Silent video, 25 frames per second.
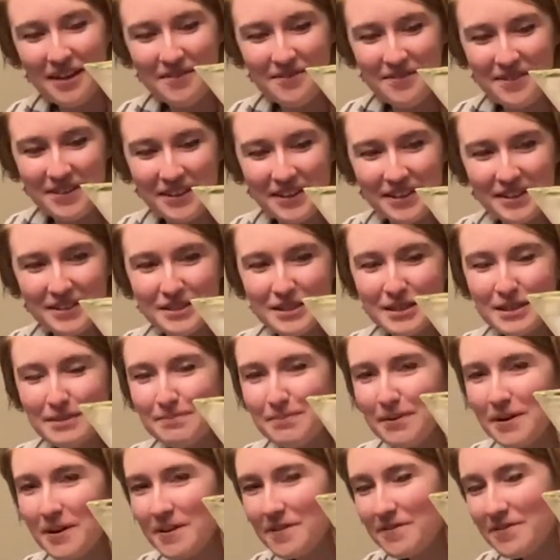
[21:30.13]
It really is
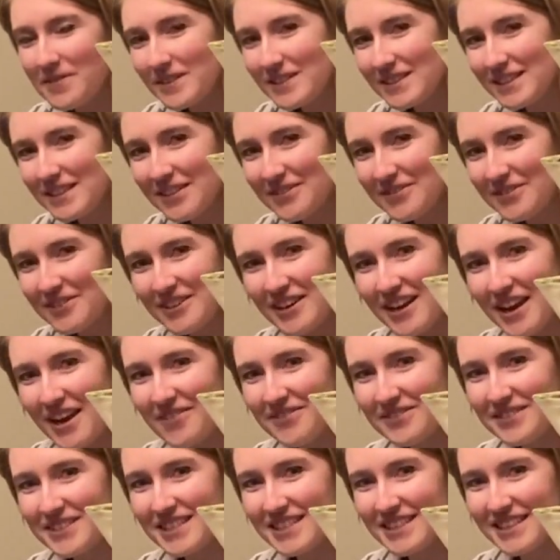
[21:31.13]
the perfect
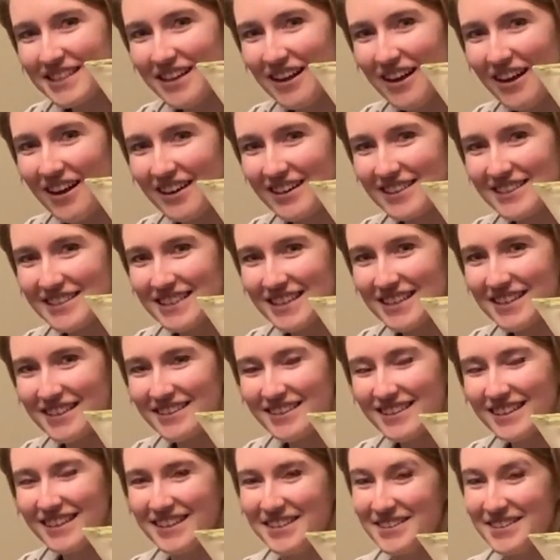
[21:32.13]
Lovecraftian cocktail.